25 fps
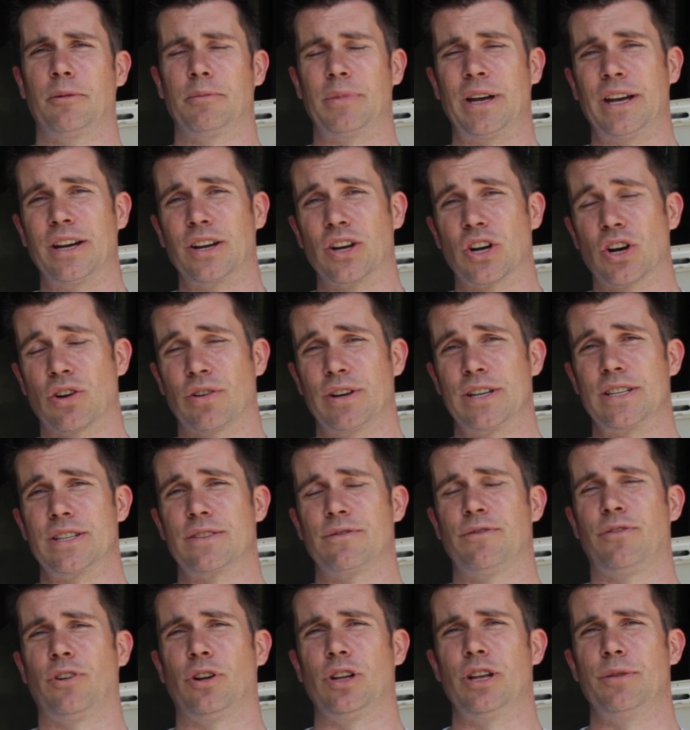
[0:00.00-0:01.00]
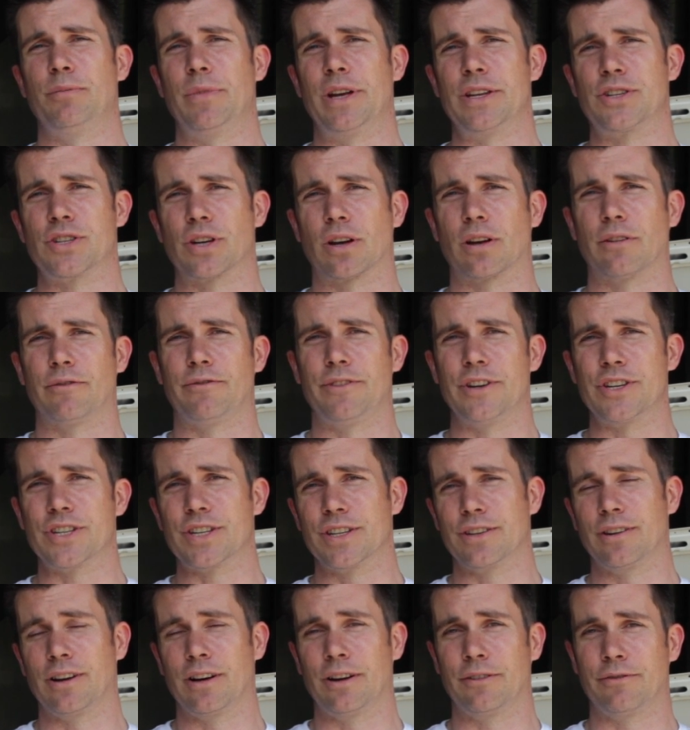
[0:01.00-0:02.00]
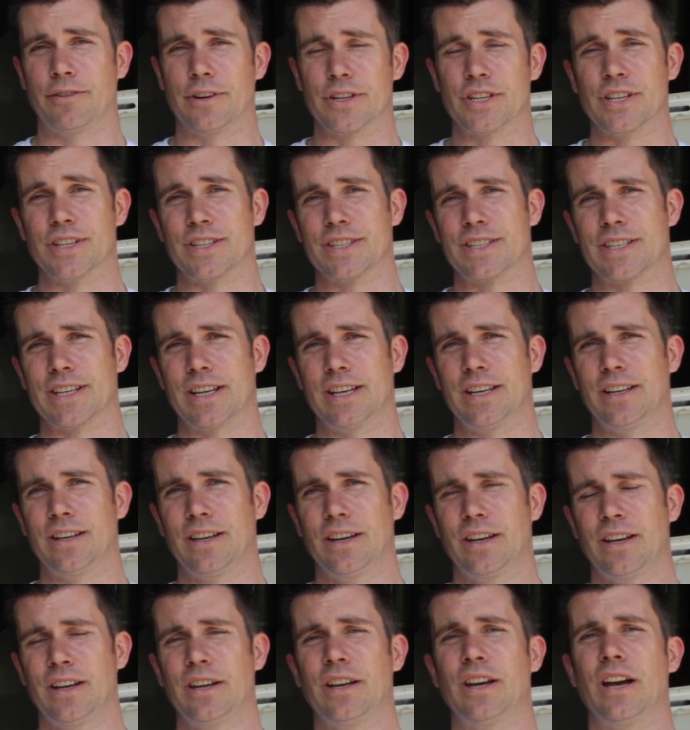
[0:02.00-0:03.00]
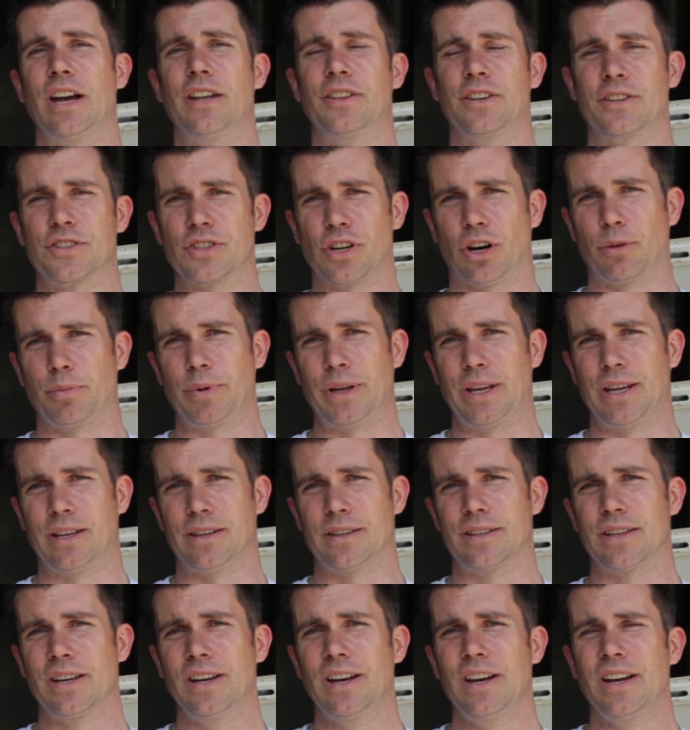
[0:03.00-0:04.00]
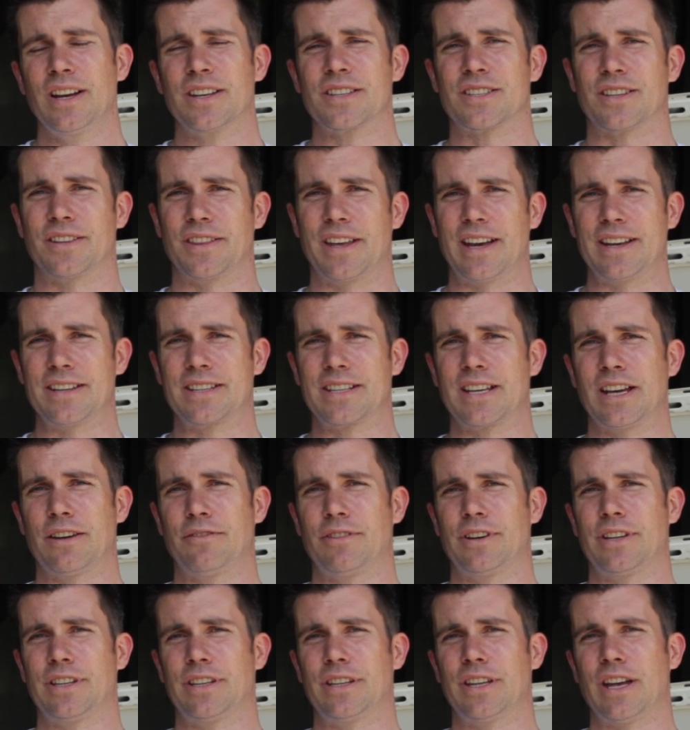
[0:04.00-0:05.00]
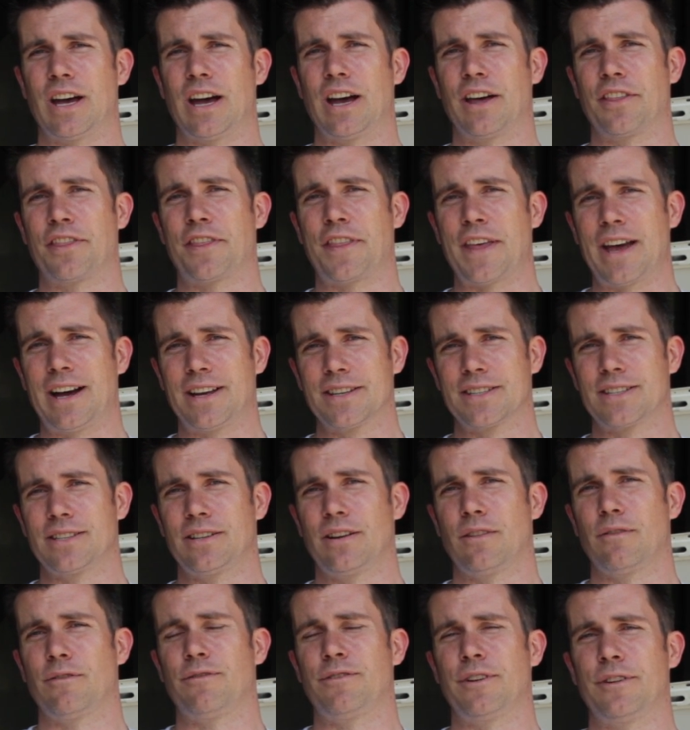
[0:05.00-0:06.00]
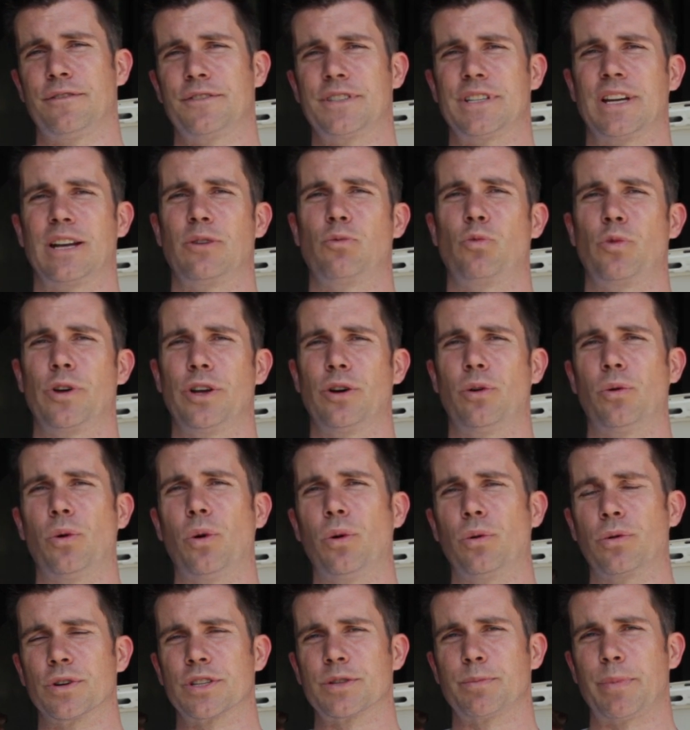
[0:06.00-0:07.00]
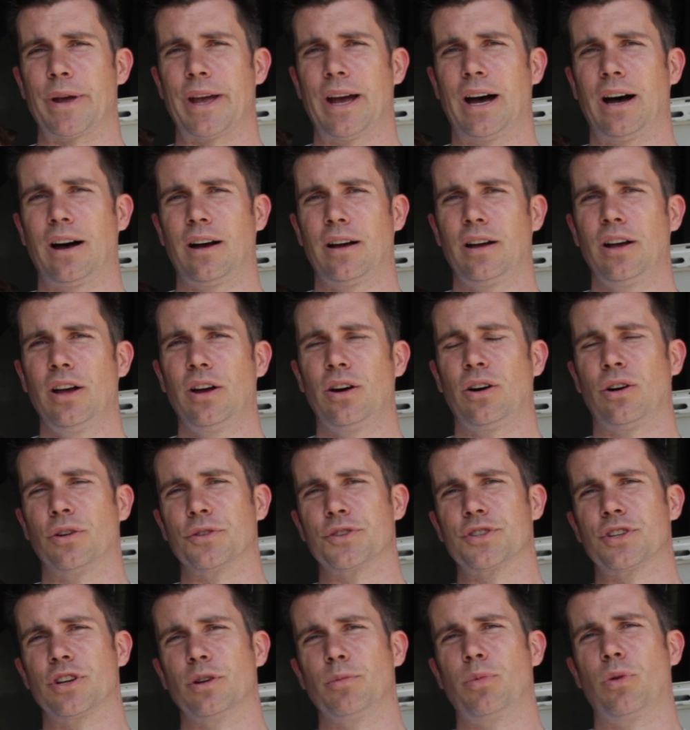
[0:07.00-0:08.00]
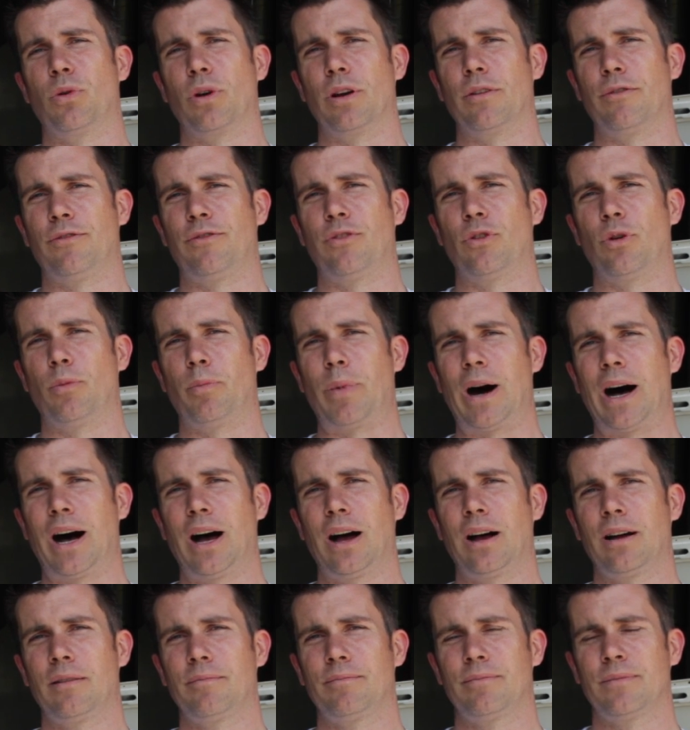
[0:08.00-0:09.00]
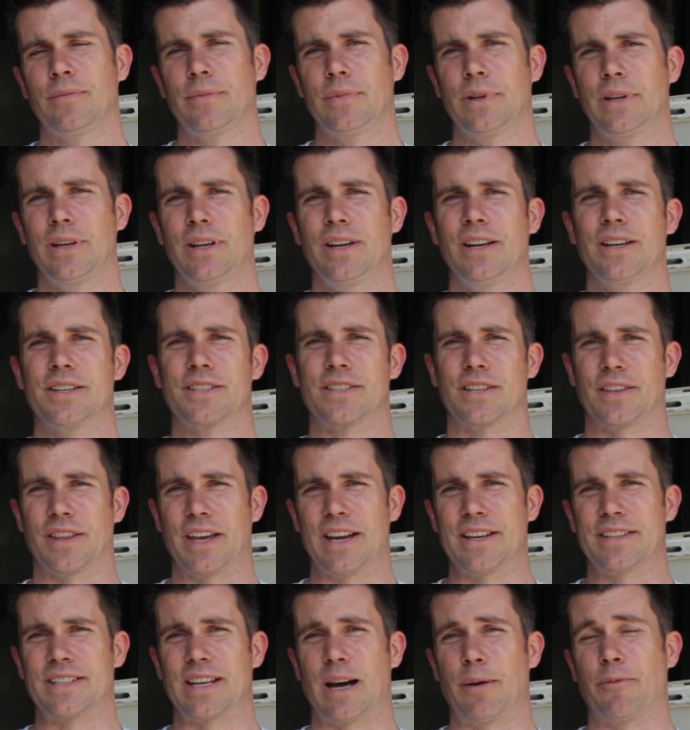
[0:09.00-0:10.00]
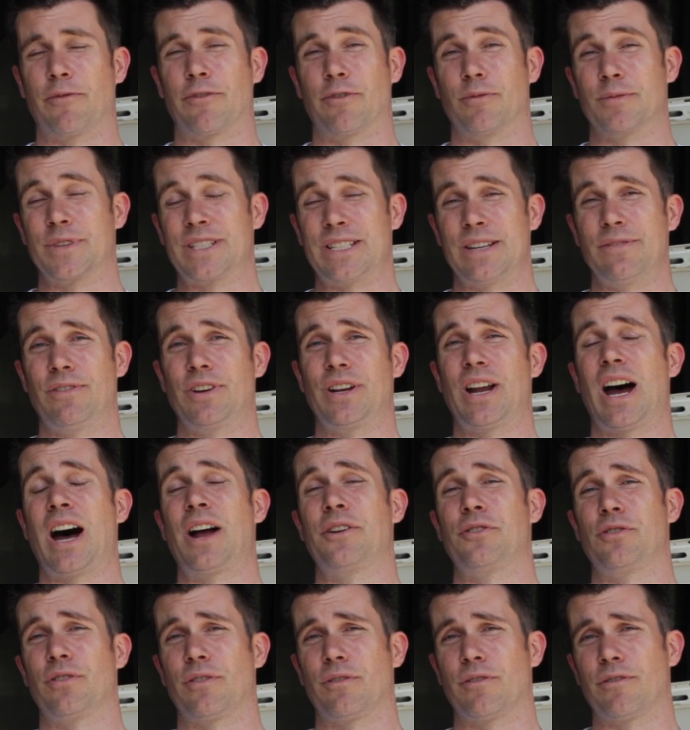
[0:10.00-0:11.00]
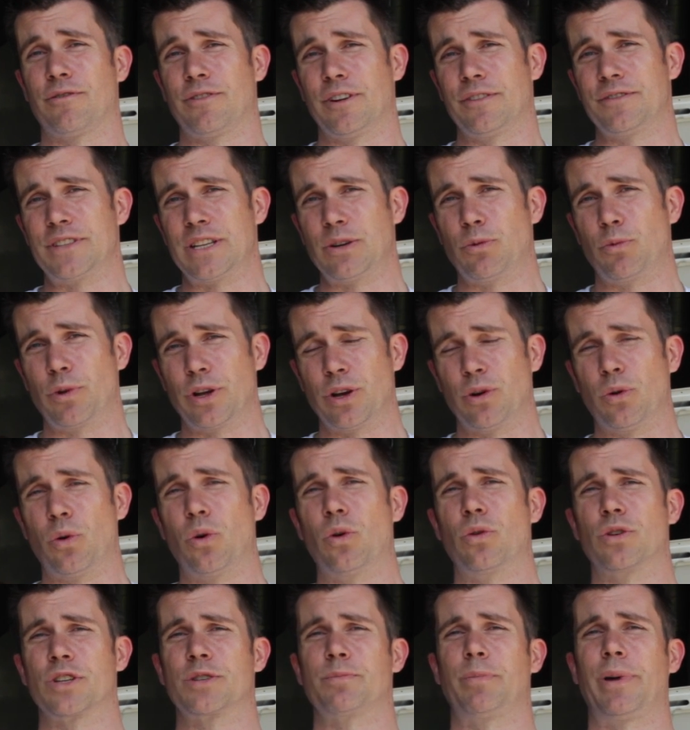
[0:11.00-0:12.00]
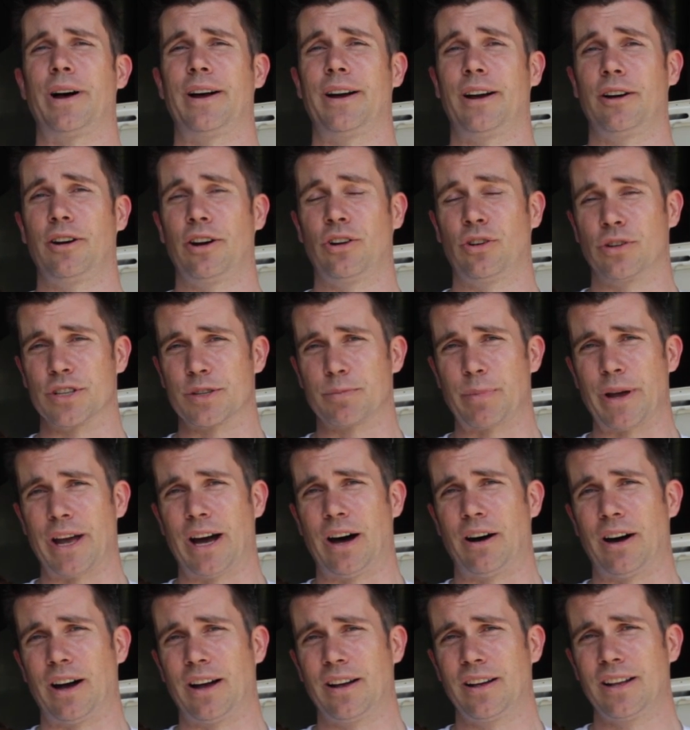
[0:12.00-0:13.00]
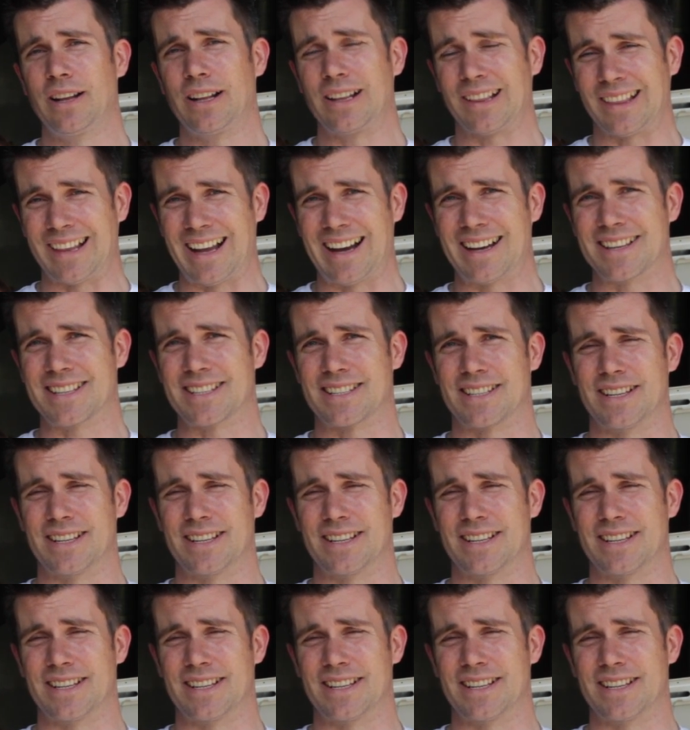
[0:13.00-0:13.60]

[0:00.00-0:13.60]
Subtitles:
increased volumetric efficiency in the top end. So that's given 1,015 wheel horsepower on 2.4 bar. So that's up from 750 wheel horsepower last